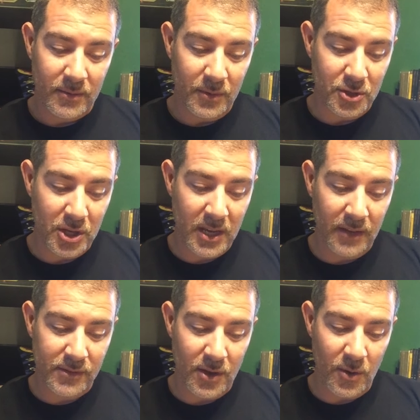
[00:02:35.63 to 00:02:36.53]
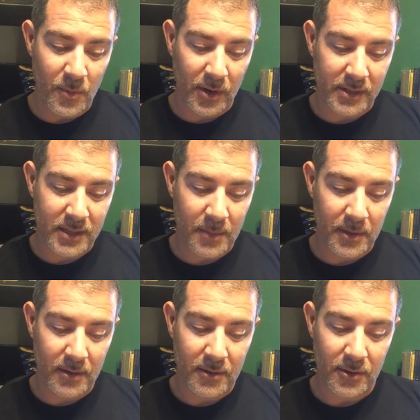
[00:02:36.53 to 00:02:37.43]
When she gives the homework
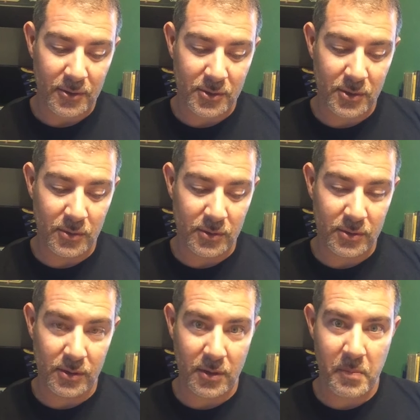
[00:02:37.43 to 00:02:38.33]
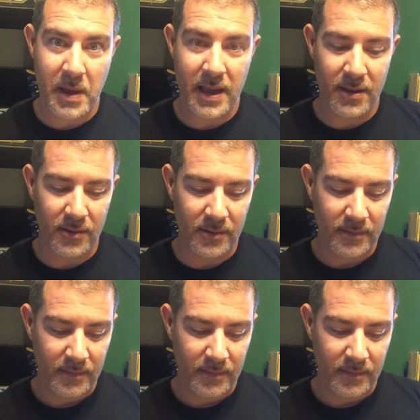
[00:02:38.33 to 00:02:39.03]
assignment, her students look pale.